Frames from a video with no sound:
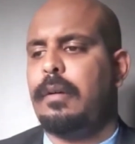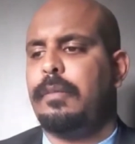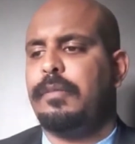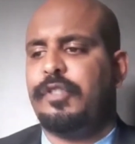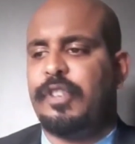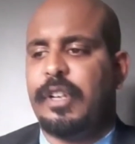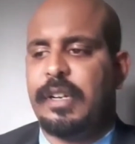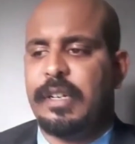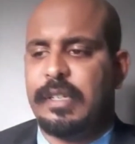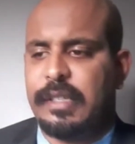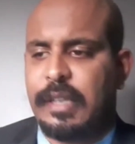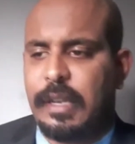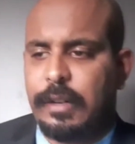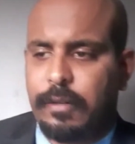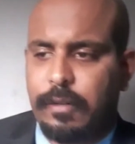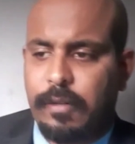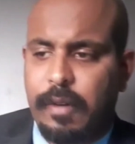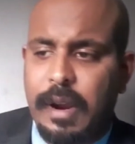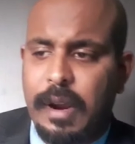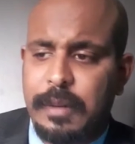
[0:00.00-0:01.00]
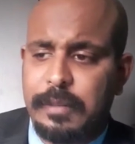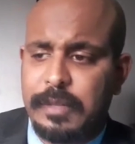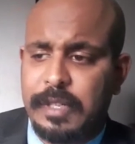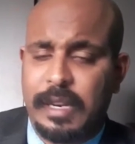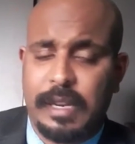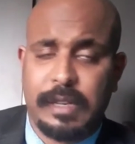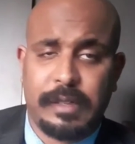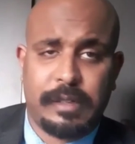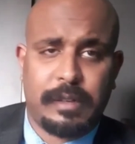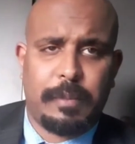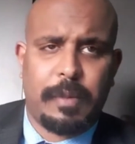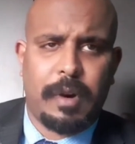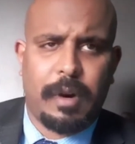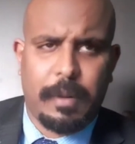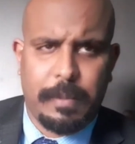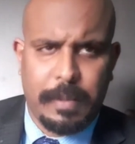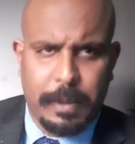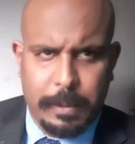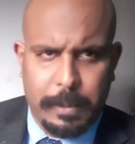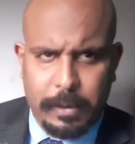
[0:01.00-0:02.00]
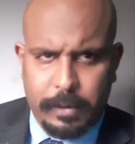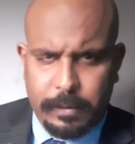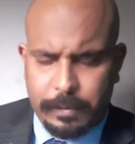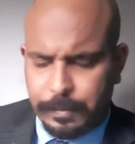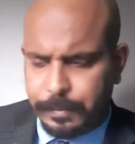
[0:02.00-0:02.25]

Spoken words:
genocidal crimes against Amhara people.